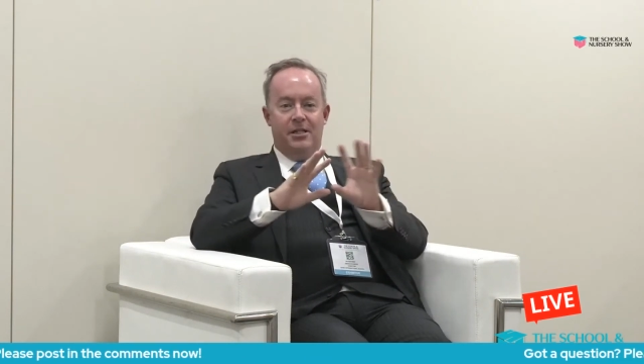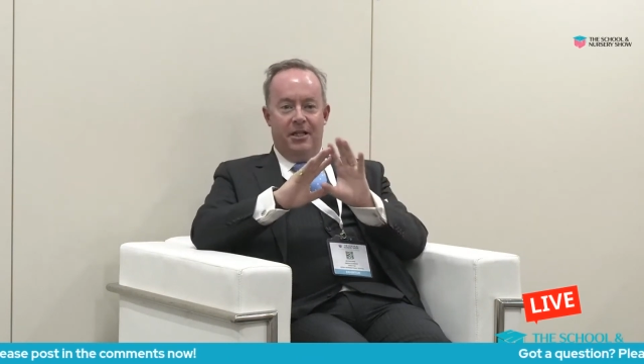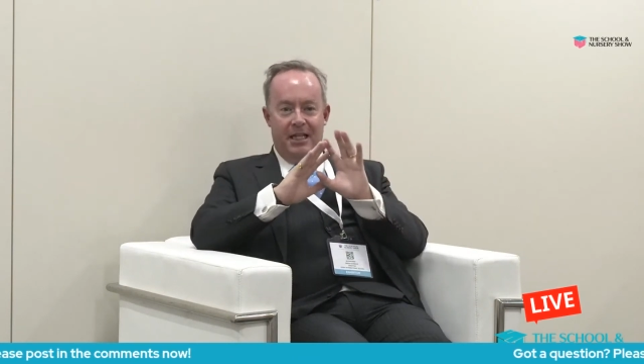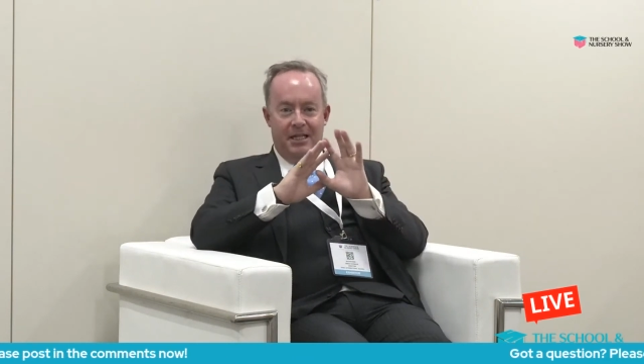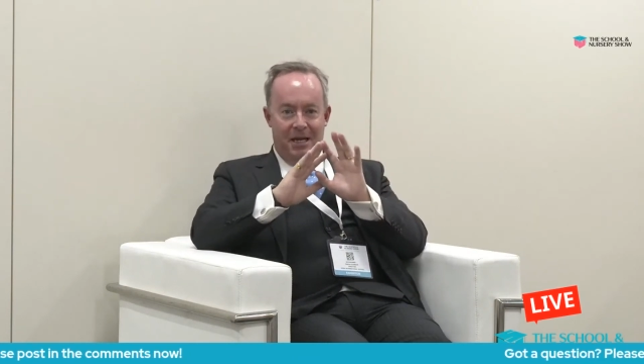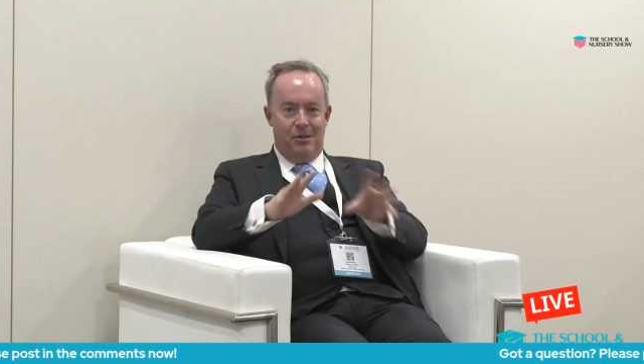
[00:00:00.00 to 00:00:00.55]
I
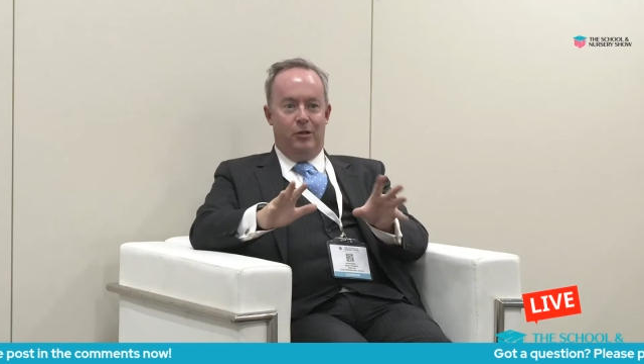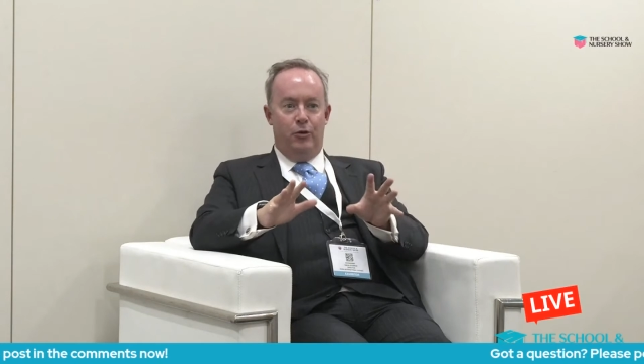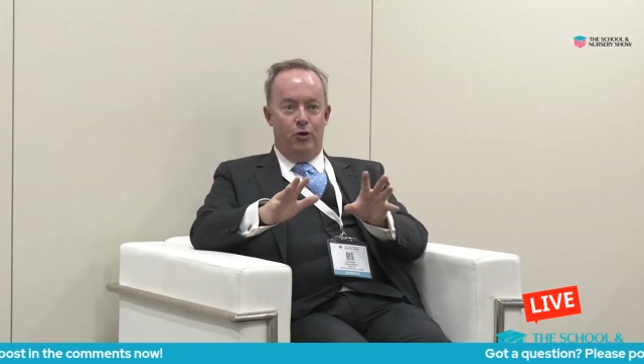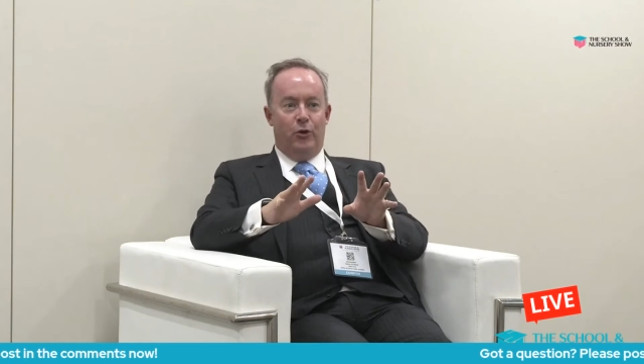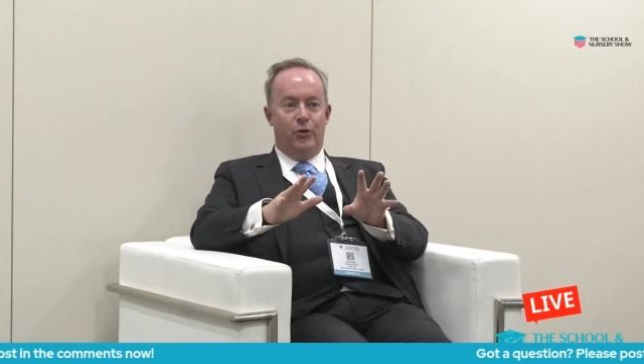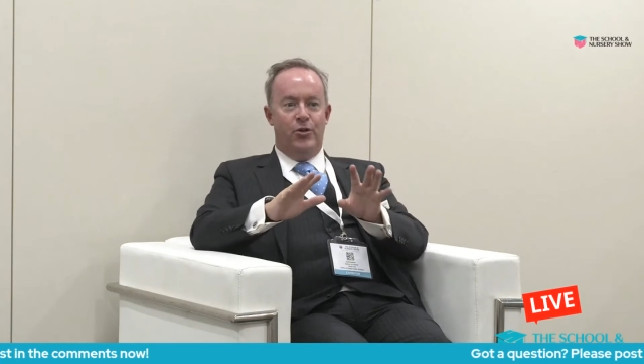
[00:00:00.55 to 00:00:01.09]
think that's absolute
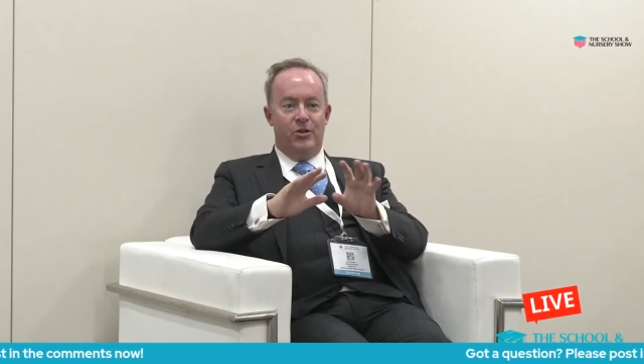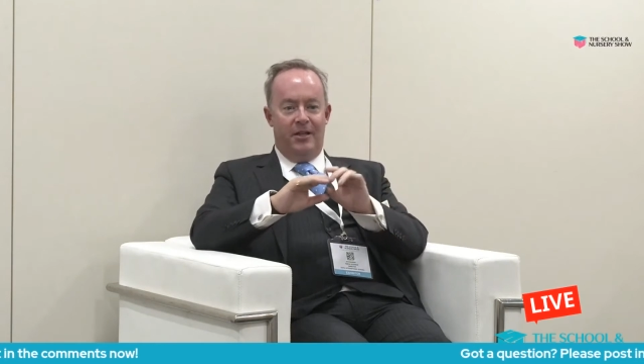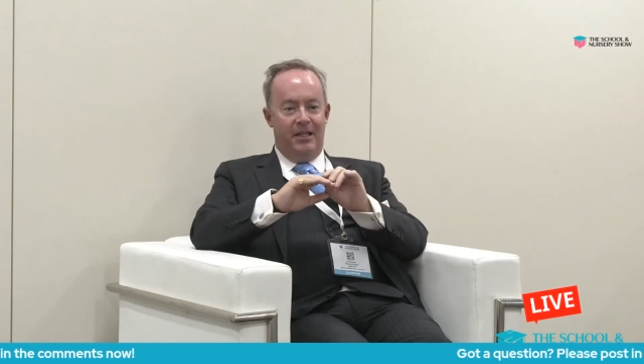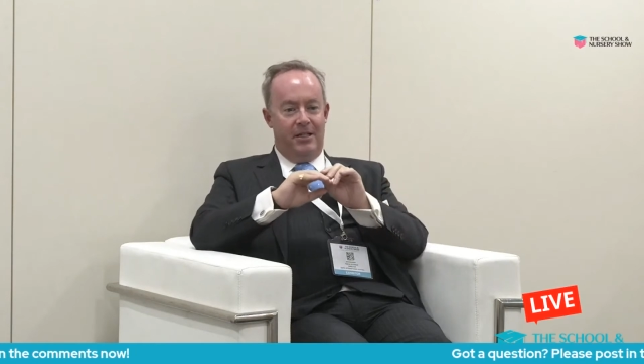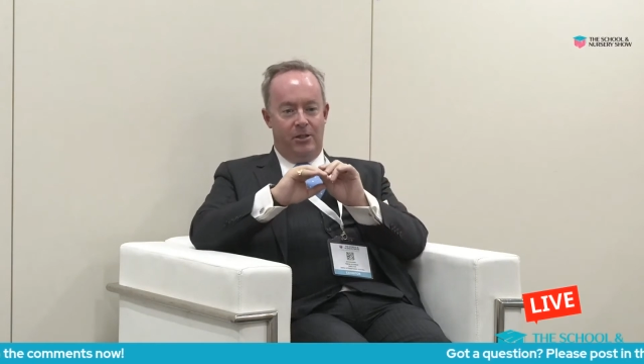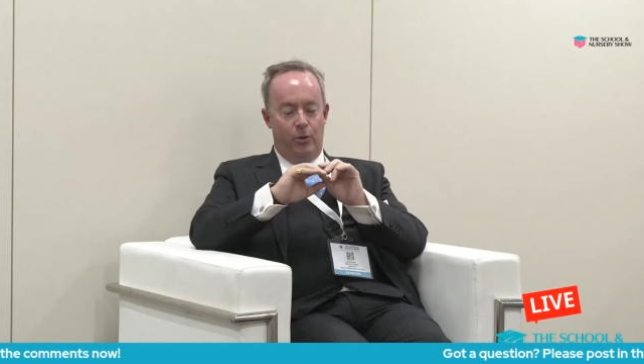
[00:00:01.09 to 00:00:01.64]
nonsense. I
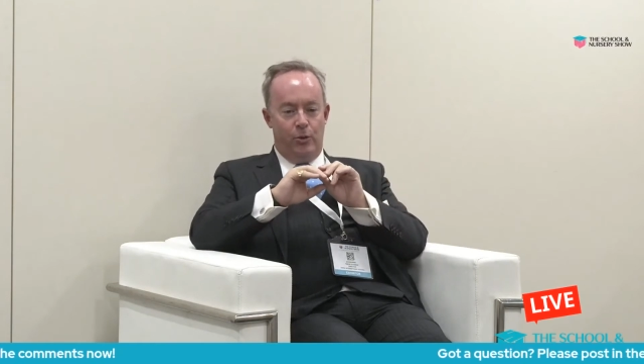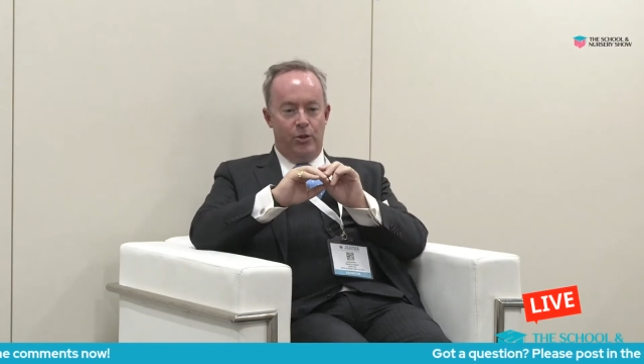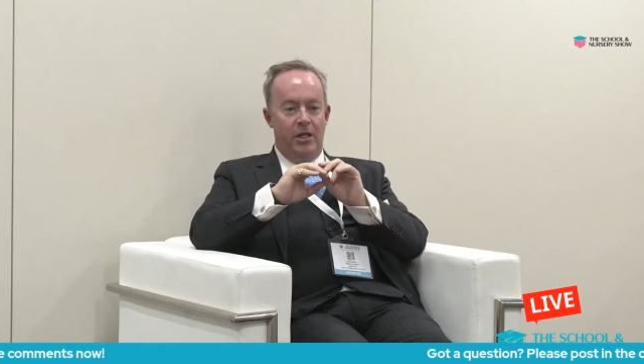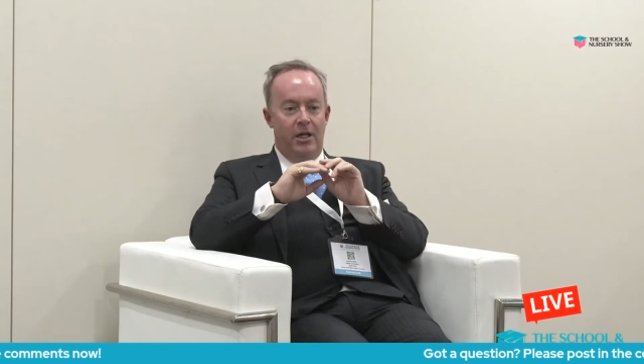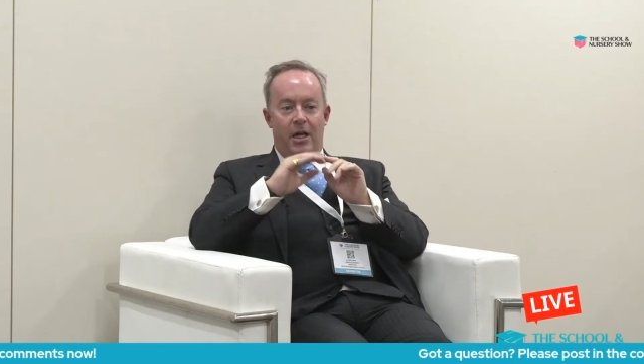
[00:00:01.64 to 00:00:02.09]
think schools